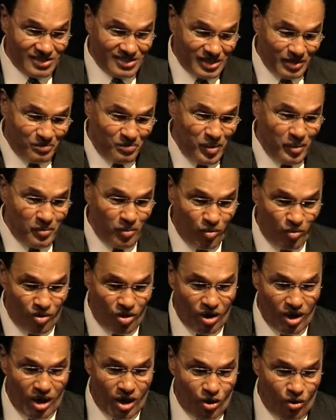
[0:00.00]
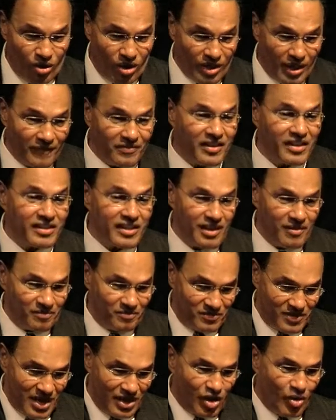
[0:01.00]
Some people were, are old enough that they,
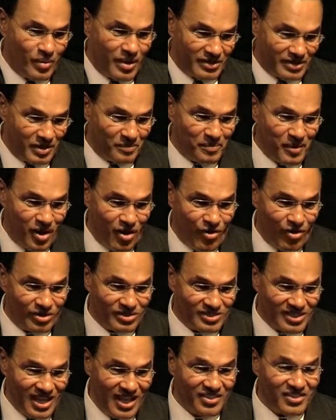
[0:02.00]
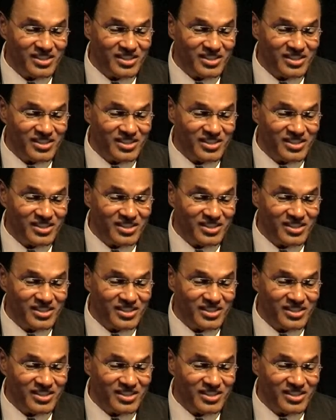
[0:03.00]
they know about their parents.